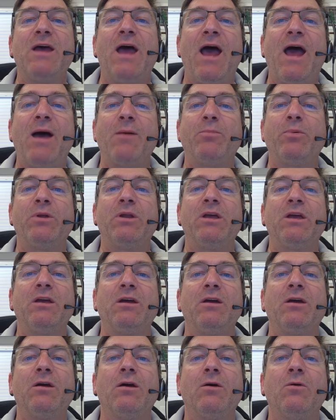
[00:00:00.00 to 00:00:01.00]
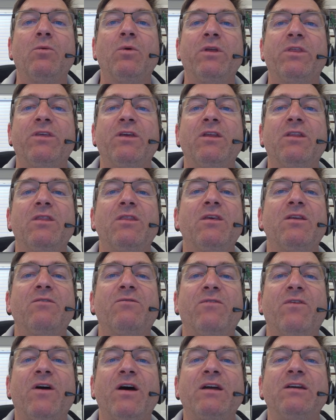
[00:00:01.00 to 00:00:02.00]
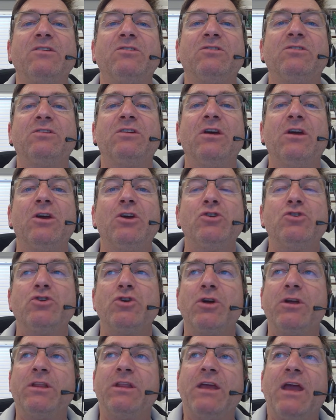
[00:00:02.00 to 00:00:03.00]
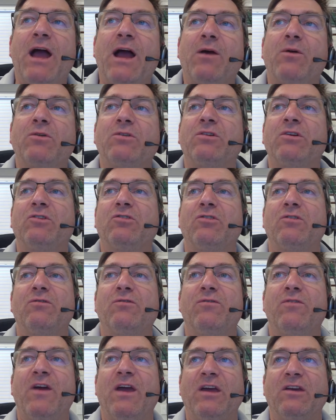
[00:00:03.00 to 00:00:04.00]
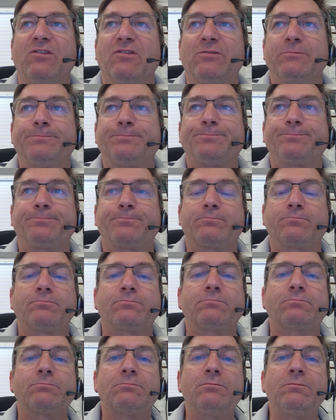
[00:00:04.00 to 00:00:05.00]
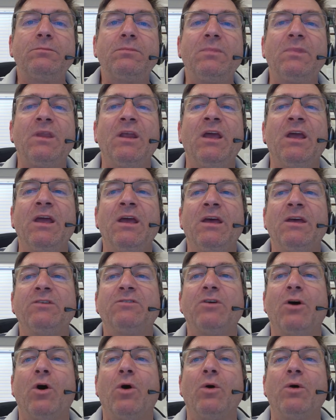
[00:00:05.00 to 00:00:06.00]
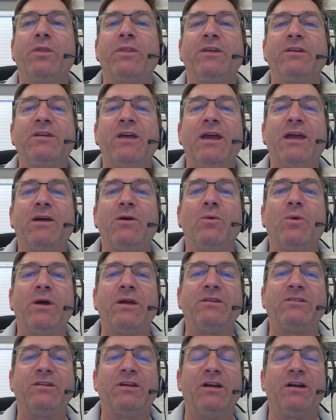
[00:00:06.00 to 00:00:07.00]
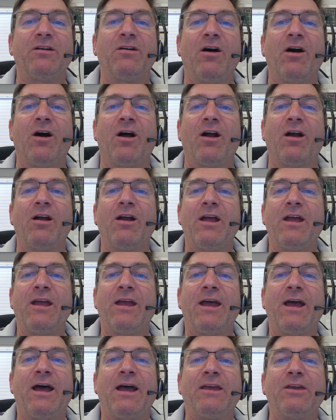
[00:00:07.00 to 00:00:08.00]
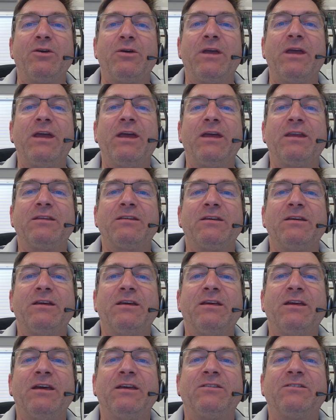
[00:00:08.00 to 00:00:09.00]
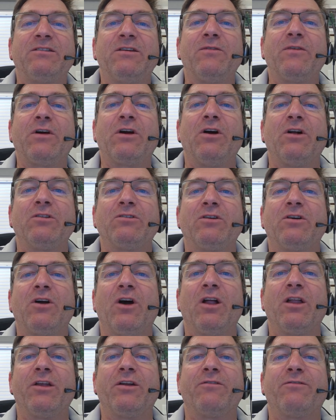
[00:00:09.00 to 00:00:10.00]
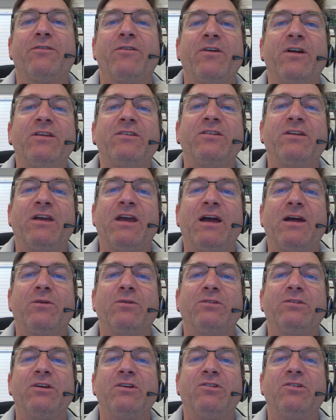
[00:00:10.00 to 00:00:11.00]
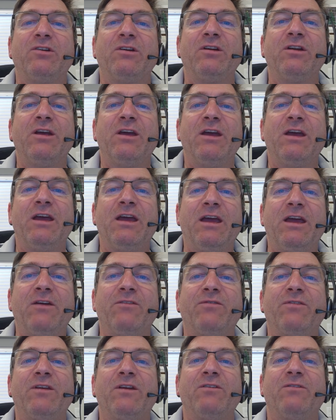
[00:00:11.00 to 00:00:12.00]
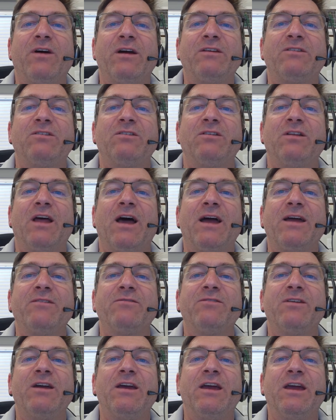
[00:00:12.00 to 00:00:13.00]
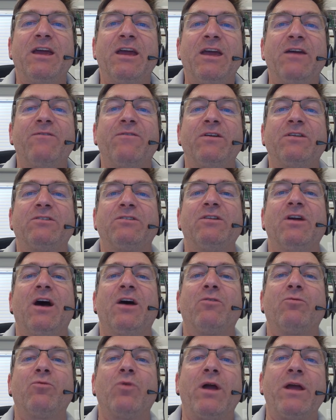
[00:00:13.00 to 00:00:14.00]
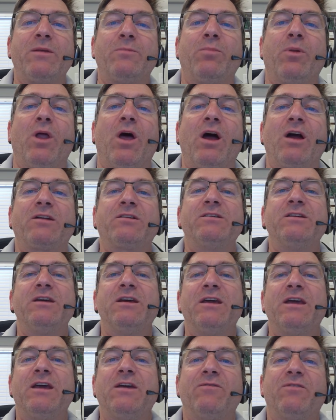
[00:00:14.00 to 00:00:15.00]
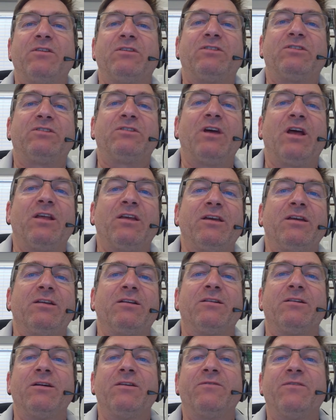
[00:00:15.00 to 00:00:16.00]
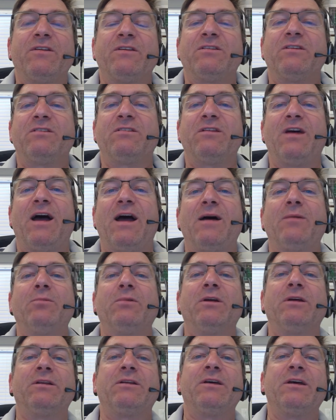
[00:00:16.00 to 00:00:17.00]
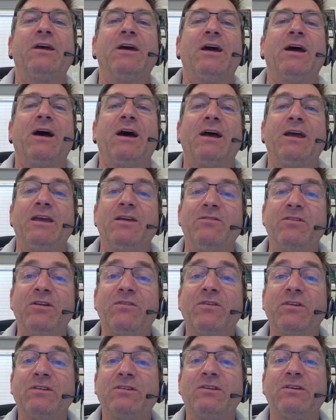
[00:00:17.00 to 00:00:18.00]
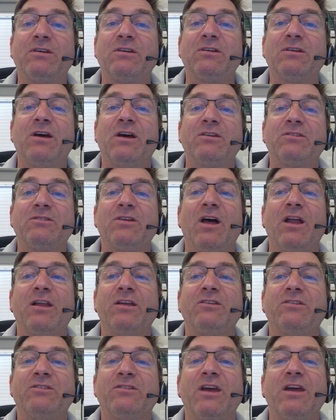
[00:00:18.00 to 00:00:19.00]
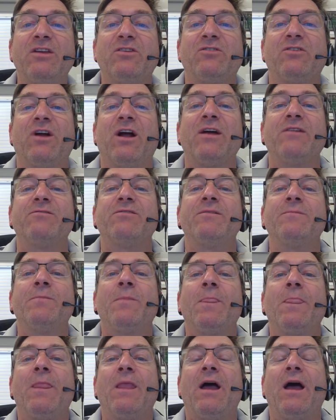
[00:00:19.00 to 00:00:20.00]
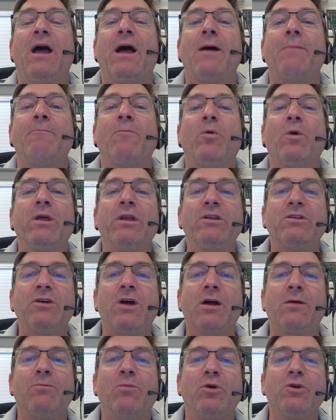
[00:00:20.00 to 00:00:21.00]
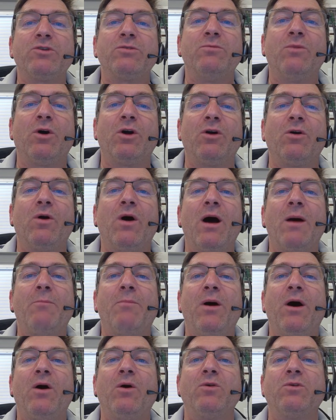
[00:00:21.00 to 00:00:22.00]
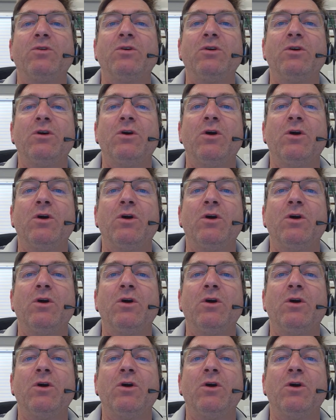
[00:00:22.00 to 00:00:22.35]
happening within the device during the acquisition phase. So the takeaways here are uh, you can't, it's difficult to call it a forensic acquisition if the device is live, if it's not write blocked, if it's cellular, if it's a tablet, uh, even if it's a, a solid state drive. Um, we're going to talk more tomorrow about